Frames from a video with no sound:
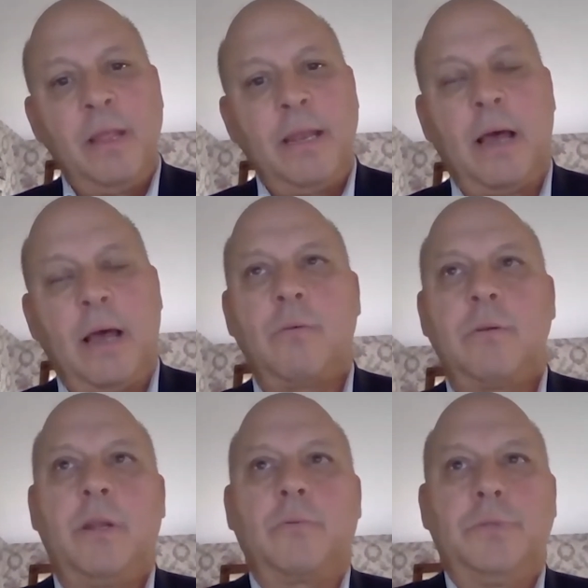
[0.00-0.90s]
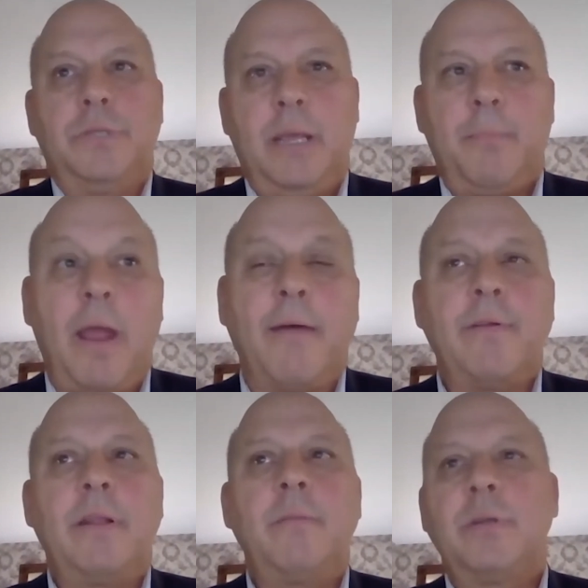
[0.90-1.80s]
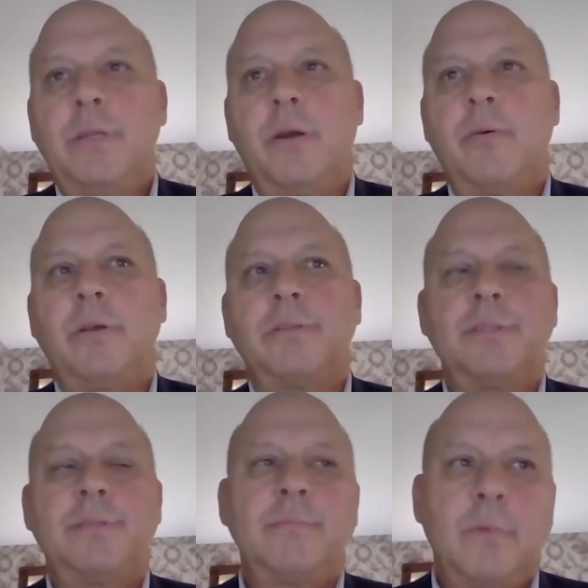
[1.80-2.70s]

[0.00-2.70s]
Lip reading: Now, tamper evident materials,